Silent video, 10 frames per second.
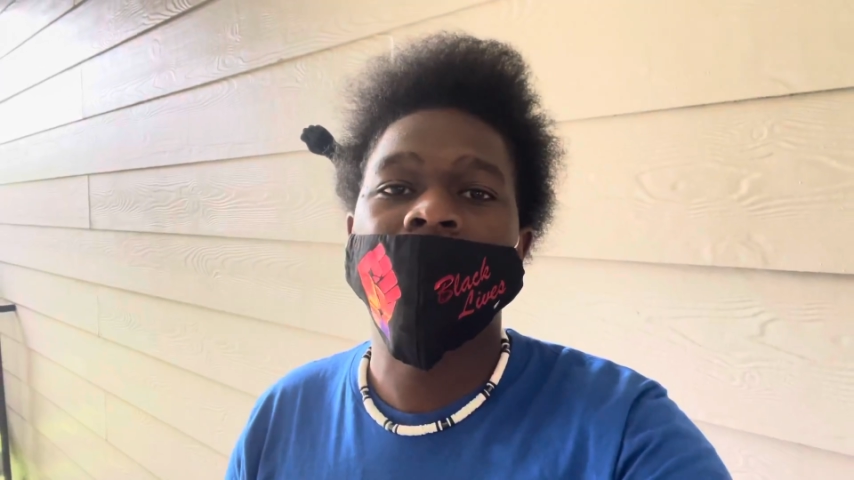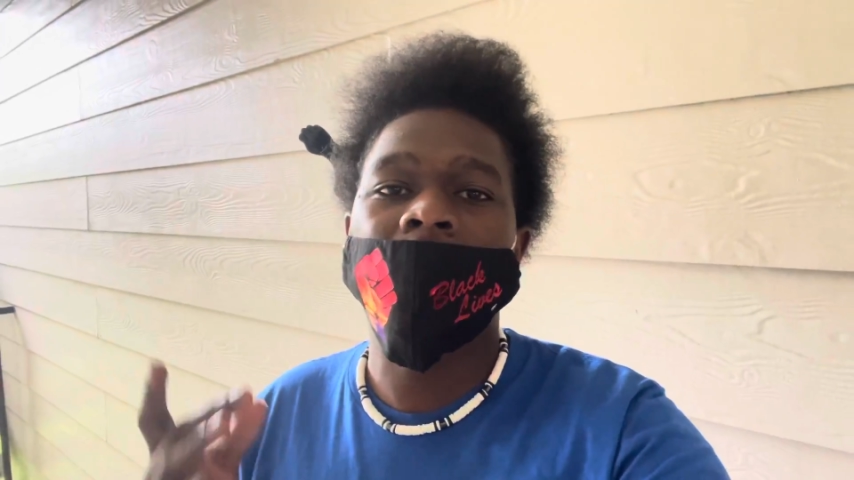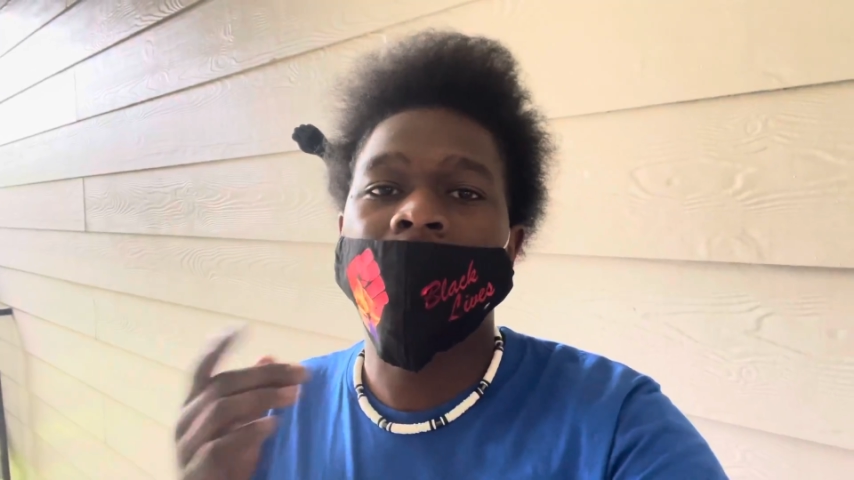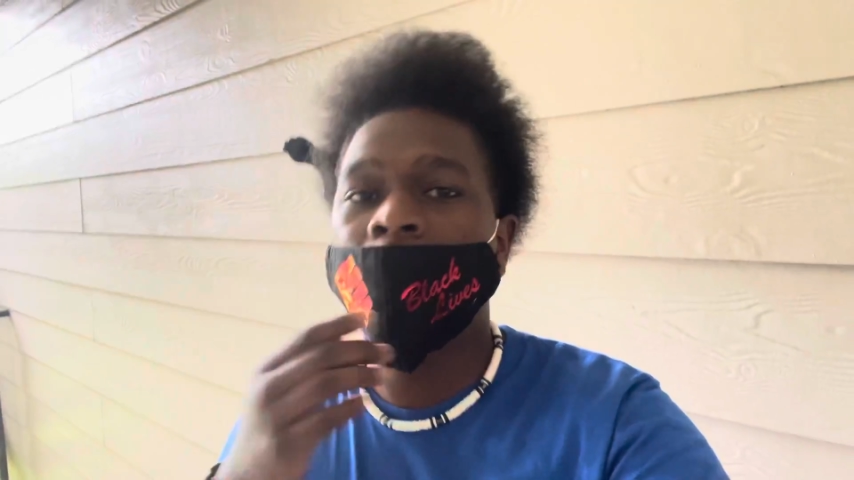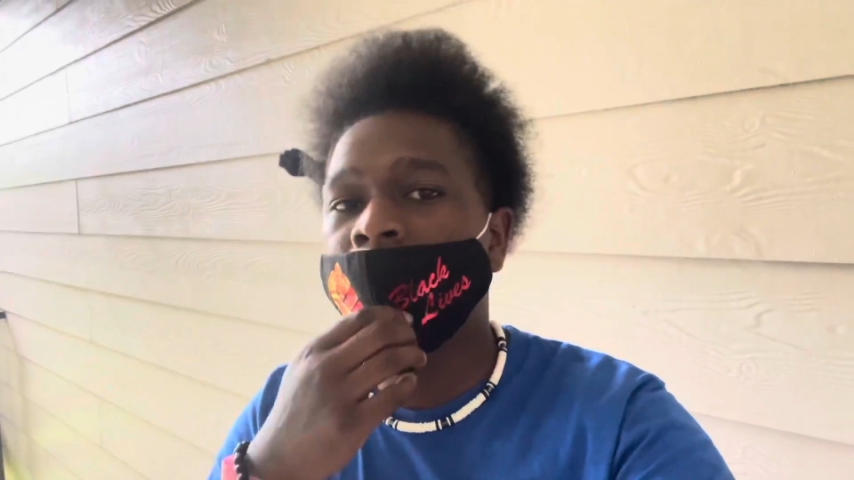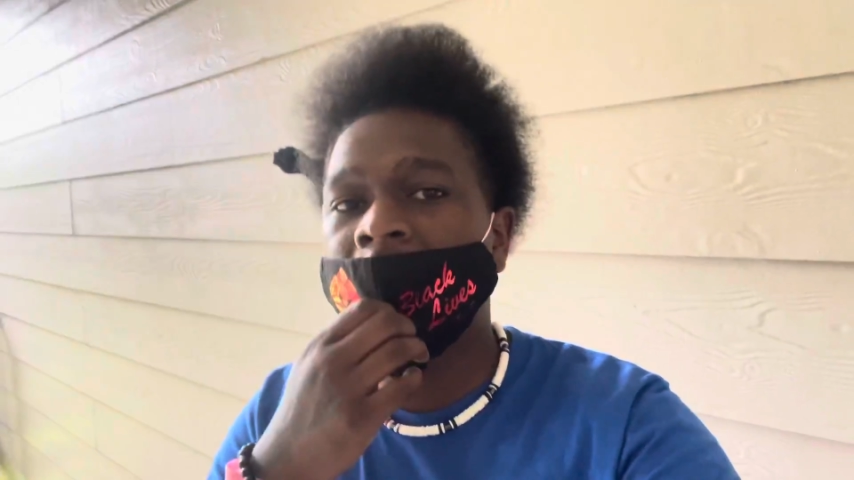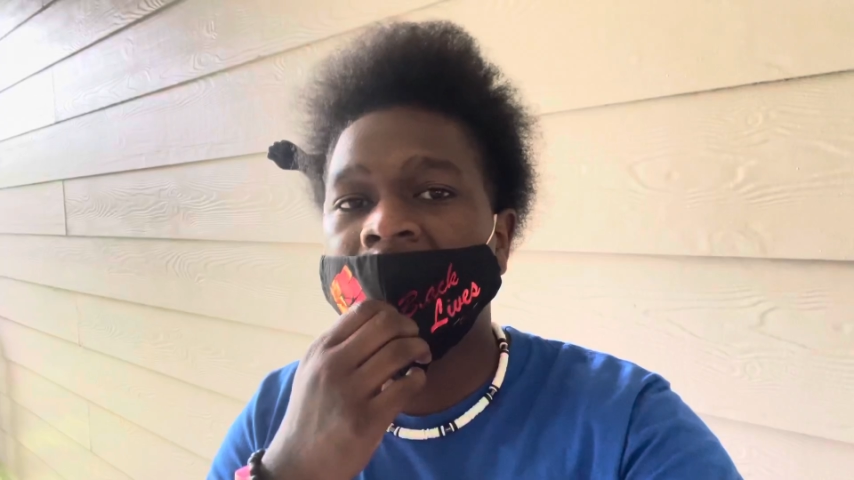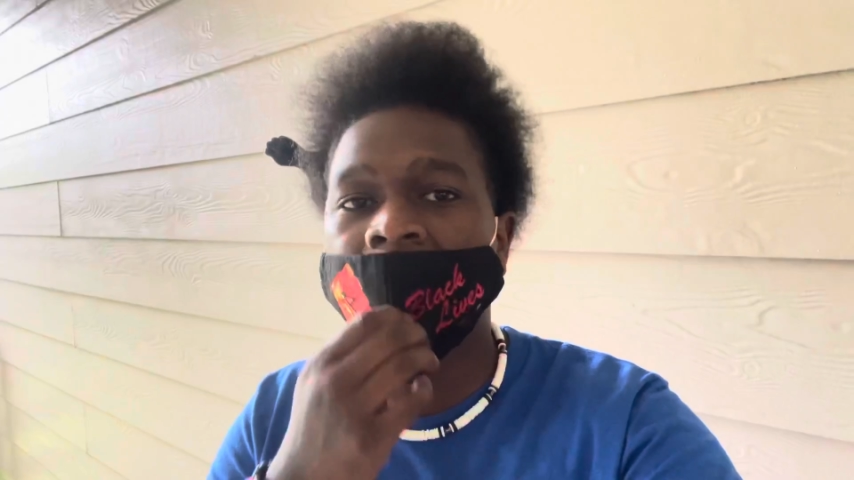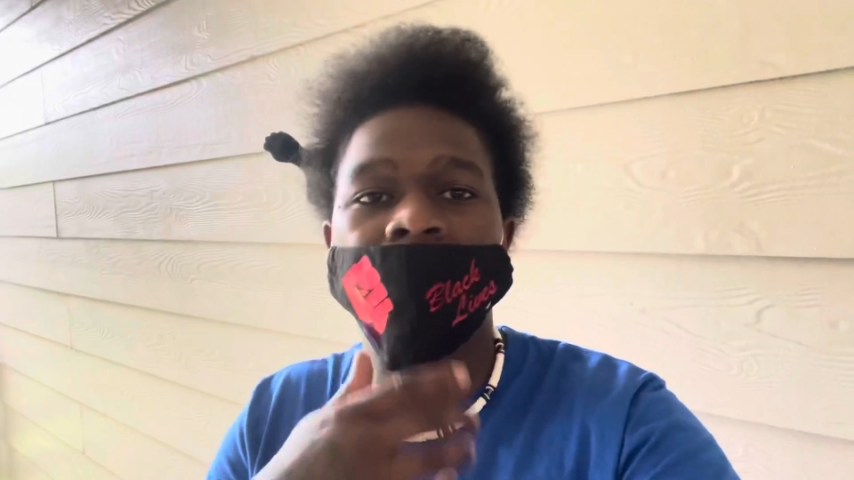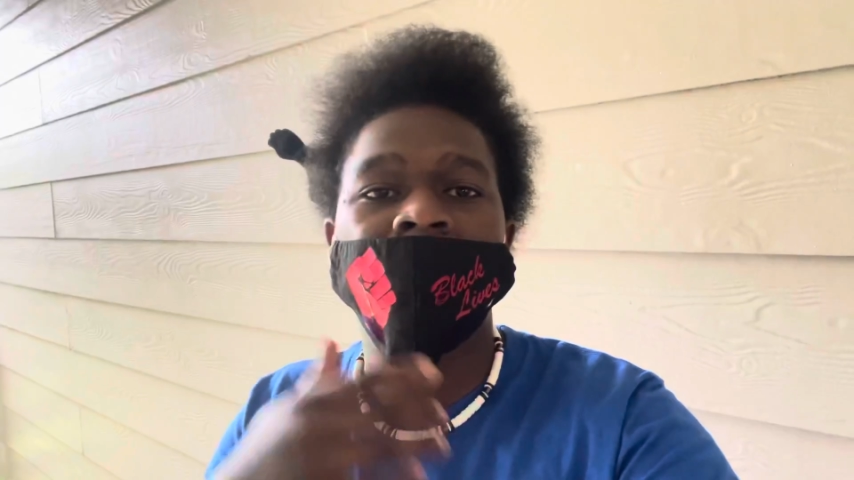If y'all gonna be
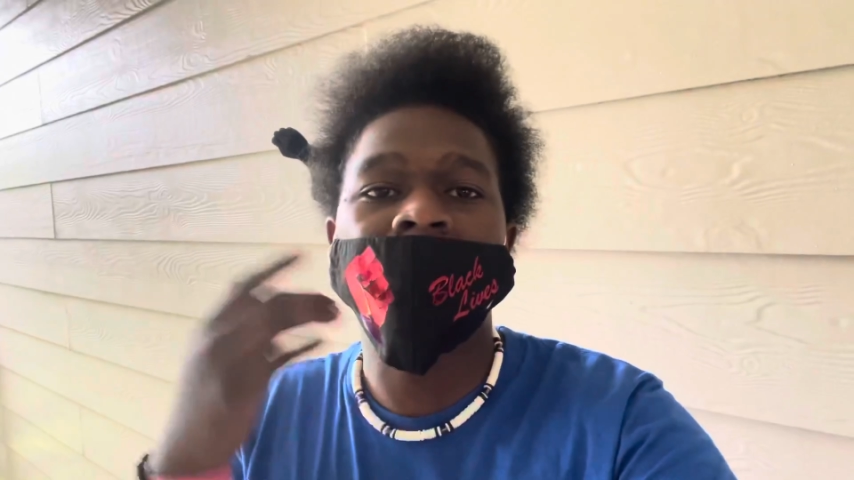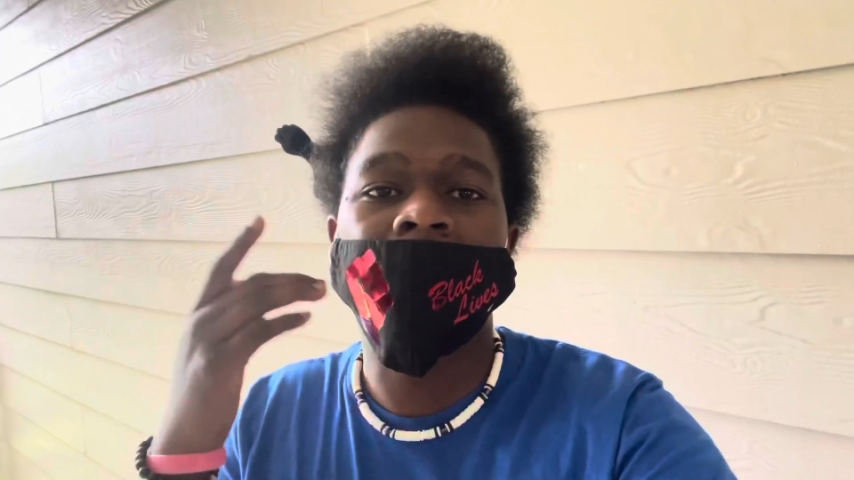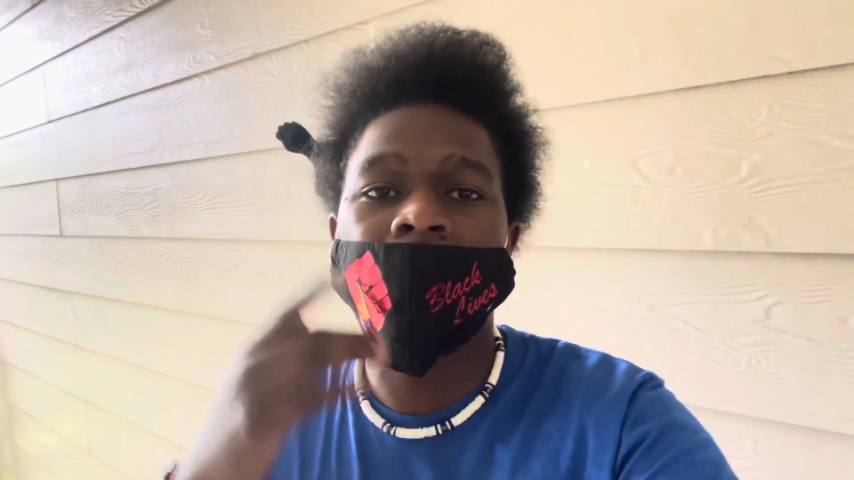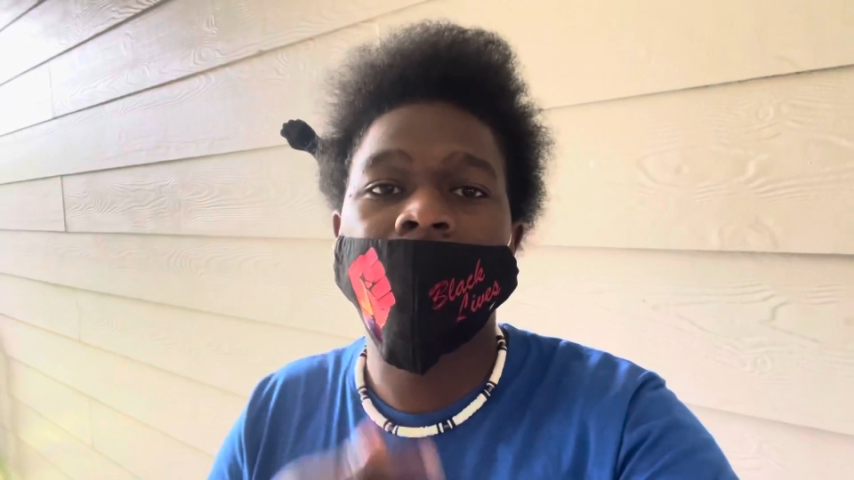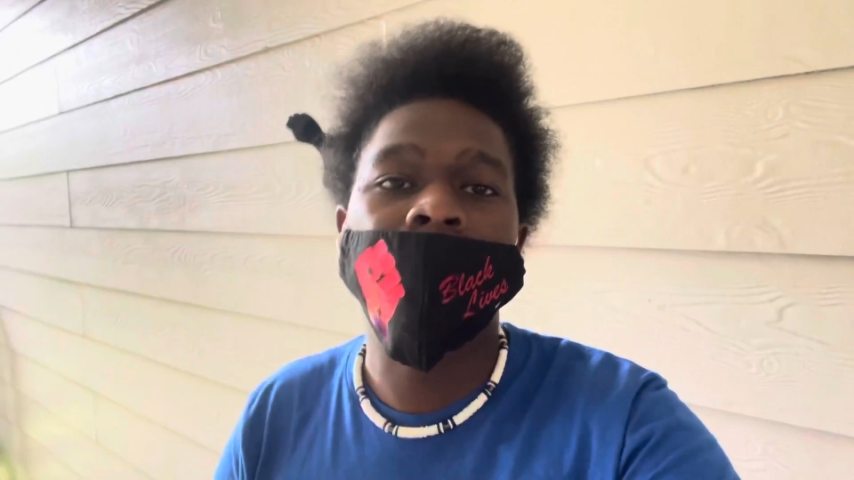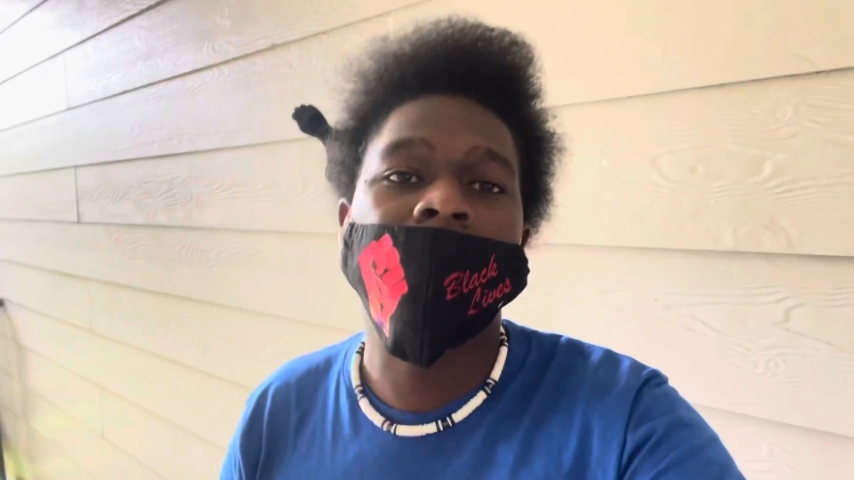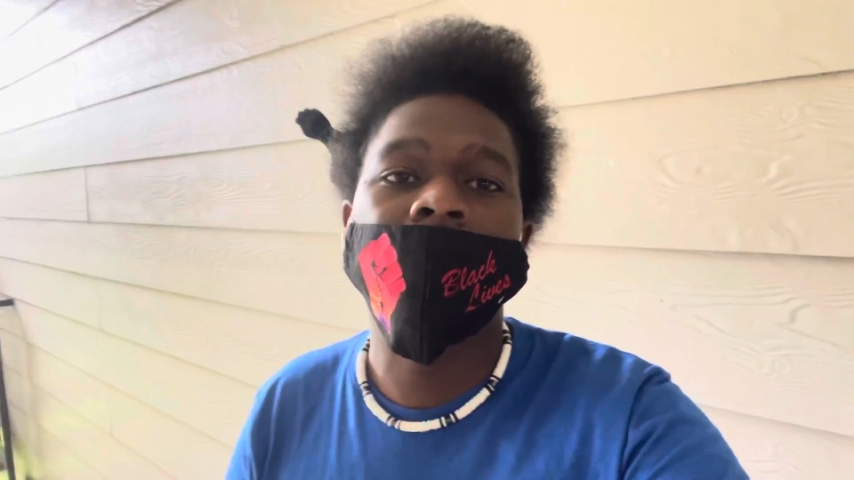here, stick with me,